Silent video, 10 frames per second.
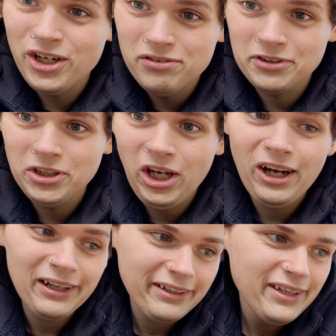over
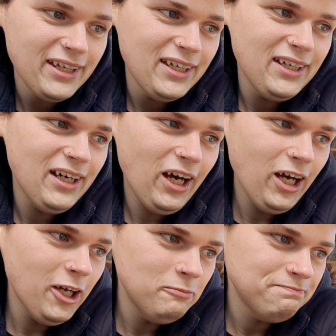long.
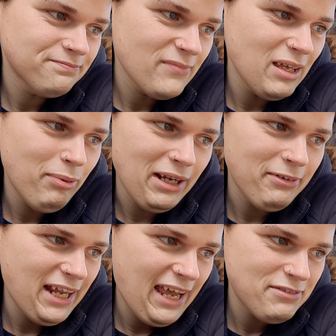But
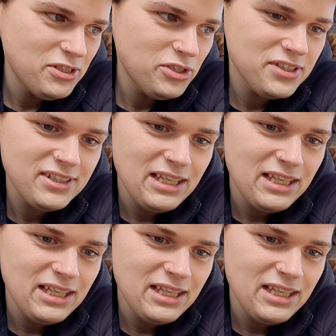I'm gonna have to just